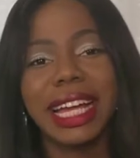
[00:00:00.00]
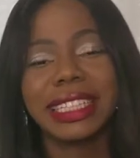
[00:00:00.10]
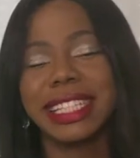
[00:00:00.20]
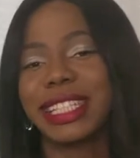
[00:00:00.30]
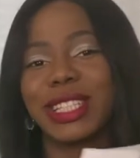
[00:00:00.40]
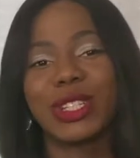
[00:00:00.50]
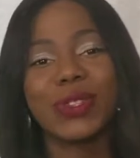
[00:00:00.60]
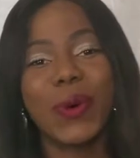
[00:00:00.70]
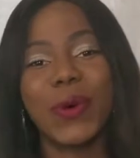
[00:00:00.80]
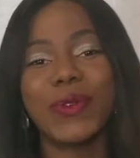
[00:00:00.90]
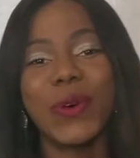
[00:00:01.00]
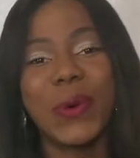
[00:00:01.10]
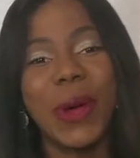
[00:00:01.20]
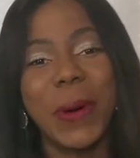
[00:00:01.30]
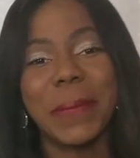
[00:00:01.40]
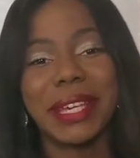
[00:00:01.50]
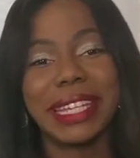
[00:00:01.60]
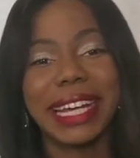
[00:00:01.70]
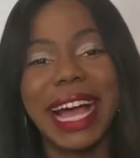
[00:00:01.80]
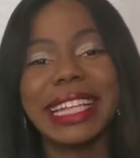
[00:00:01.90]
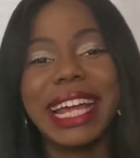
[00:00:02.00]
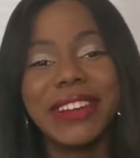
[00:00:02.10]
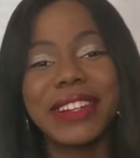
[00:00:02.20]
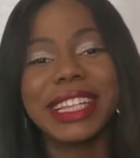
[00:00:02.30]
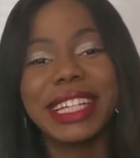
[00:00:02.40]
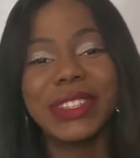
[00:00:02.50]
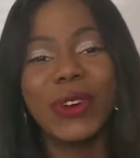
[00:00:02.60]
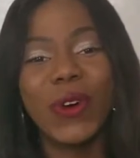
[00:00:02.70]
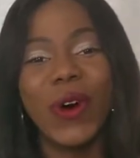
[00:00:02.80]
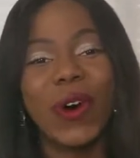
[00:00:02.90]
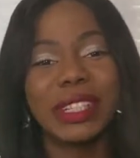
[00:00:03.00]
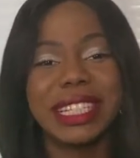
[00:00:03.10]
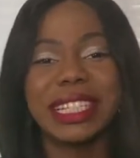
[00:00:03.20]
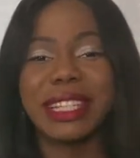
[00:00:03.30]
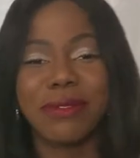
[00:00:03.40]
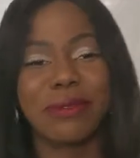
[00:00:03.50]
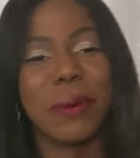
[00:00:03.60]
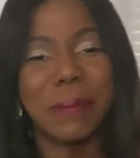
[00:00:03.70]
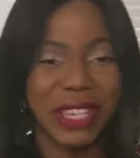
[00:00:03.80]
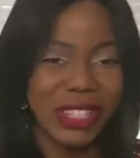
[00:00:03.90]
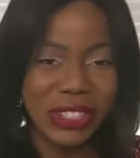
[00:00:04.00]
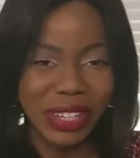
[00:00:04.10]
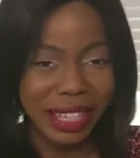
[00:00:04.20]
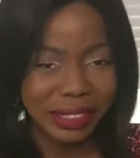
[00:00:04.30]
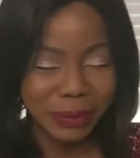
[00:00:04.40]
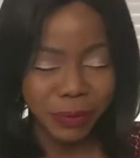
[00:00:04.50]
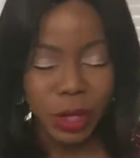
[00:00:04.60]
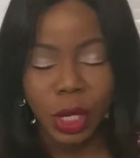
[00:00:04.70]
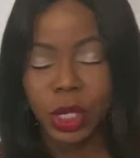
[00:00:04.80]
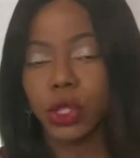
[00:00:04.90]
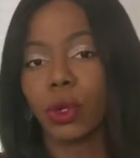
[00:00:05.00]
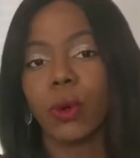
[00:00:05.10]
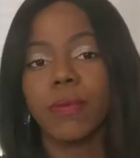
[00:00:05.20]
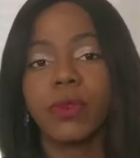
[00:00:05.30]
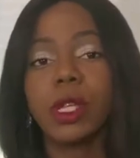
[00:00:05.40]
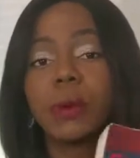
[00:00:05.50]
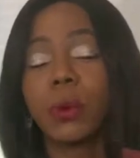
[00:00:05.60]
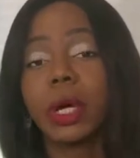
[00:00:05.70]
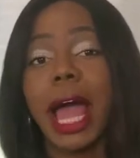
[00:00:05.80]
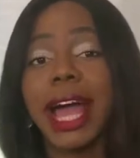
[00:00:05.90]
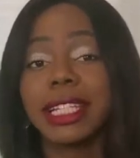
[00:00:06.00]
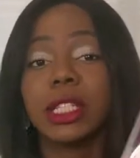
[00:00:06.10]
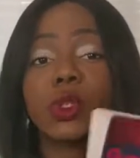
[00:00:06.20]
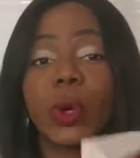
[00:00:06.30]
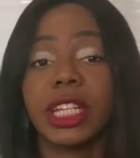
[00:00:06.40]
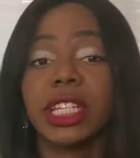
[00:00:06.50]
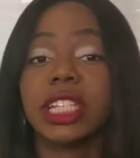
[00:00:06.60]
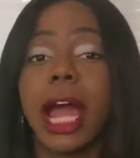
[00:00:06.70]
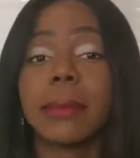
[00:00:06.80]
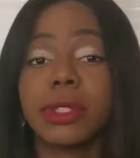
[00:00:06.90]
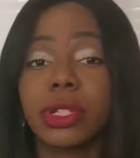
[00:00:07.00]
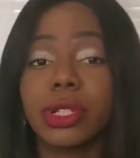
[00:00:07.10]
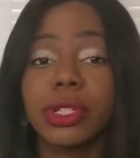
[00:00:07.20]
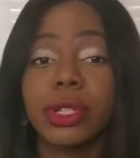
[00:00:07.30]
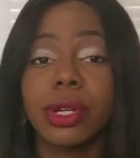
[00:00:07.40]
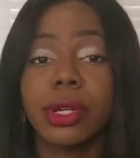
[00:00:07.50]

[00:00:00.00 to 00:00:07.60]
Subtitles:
this is so overwhelming. Can I really know all this information? So this book has 20 chapters.